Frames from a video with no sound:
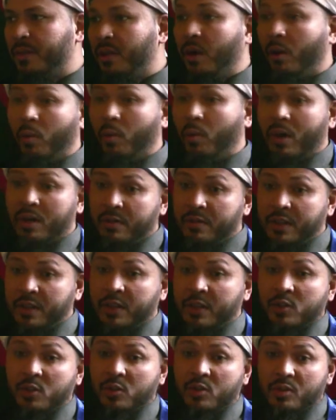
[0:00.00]
What if they
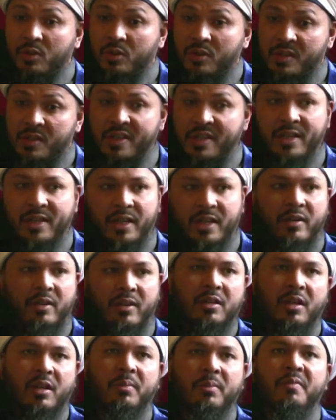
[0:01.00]
do zikr on
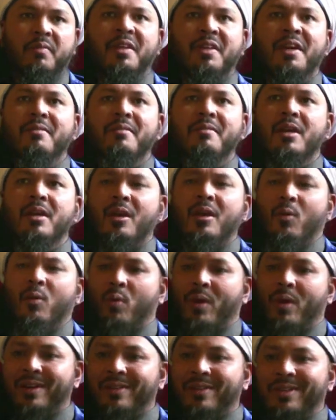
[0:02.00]
top of that?
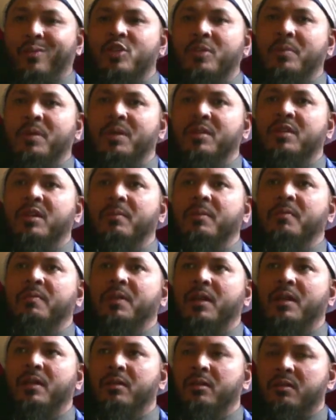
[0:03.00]
What if they worship on
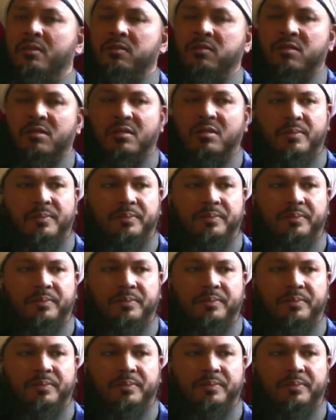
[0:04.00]
top of that? Oh,